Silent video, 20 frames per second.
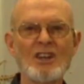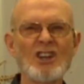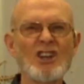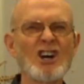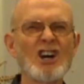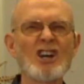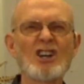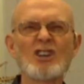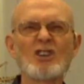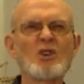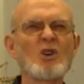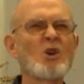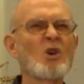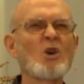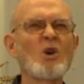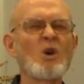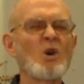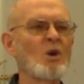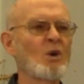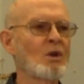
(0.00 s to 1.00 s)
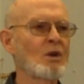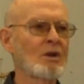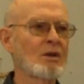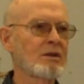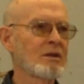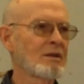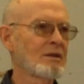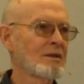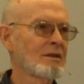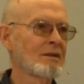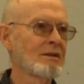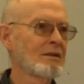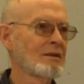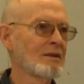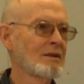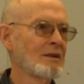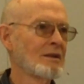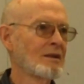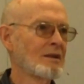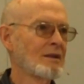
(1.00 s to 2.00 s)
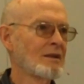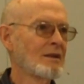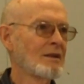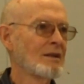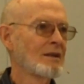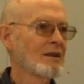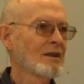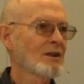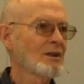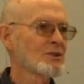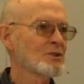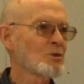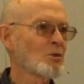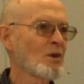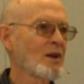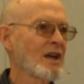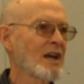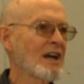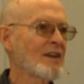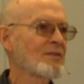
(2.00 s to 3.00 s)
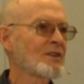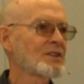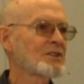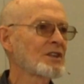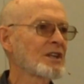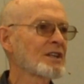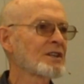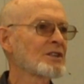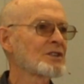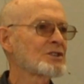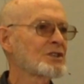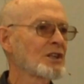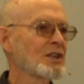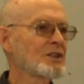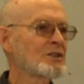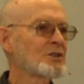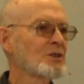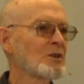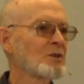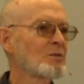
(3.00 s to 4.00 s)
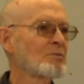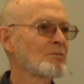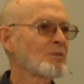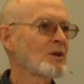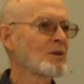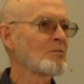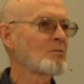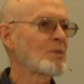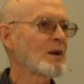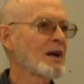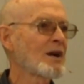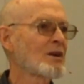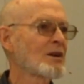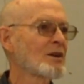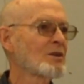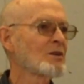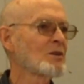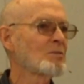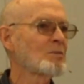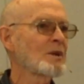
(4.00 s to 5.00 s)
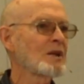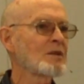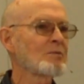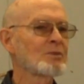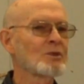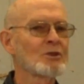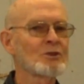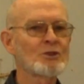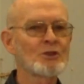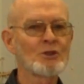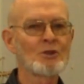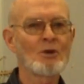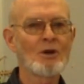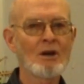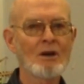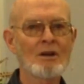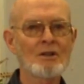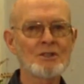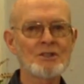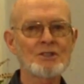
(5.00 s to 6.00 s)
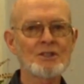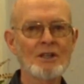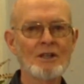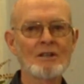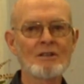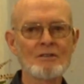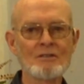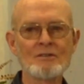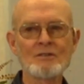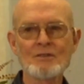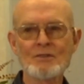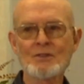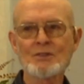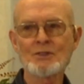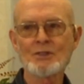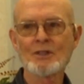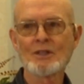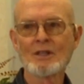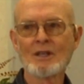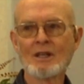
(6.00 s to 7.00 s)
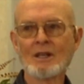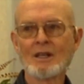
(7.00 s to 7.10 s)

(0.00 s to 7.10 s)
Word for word: Not at all. Because we have a tendency to compare other people to ourselves.